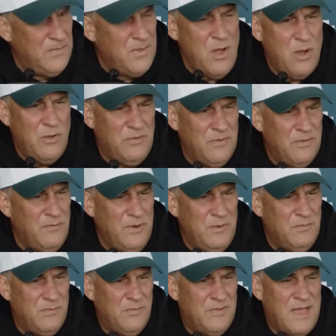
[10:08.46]
No,
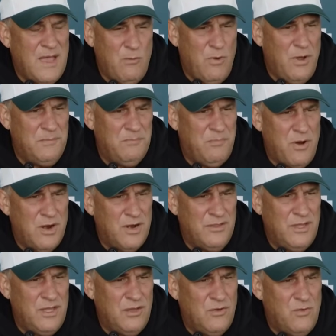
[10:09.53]
that one part of
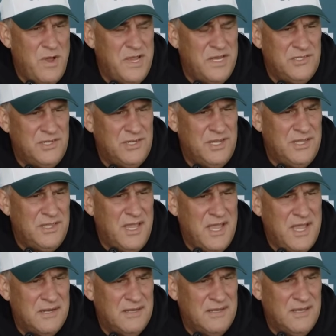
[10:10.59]
the equation in
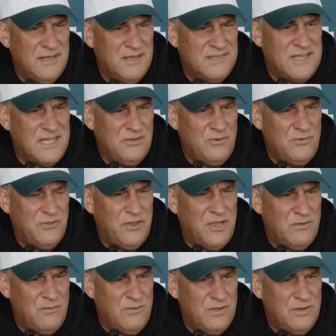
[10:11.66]
that, because I do
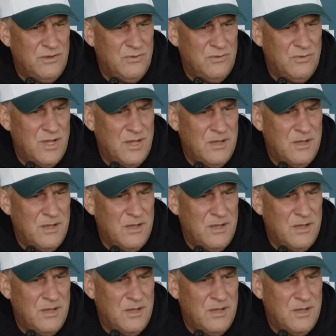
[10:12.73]
think when you,